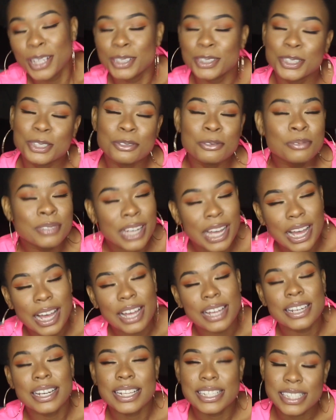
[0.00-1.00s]
do
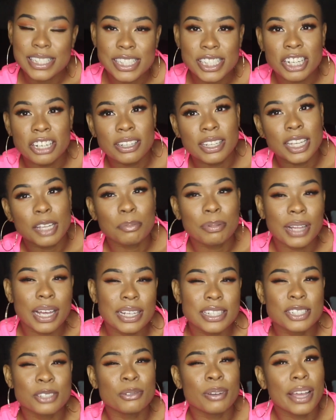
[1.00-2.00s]
not necessarily
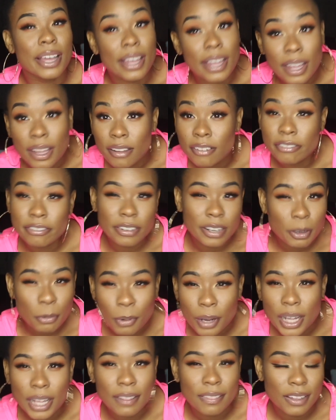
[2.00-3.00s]
apply to
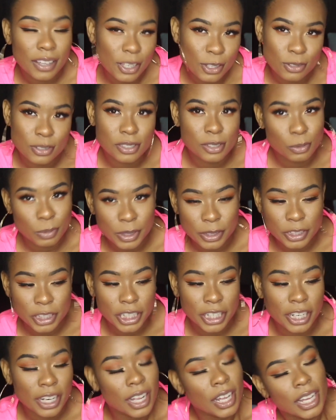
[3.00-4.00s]
everyone that uses a
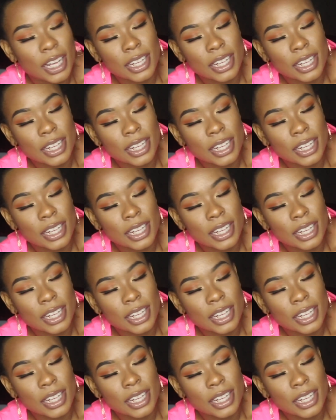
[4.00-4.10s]
wheelchair.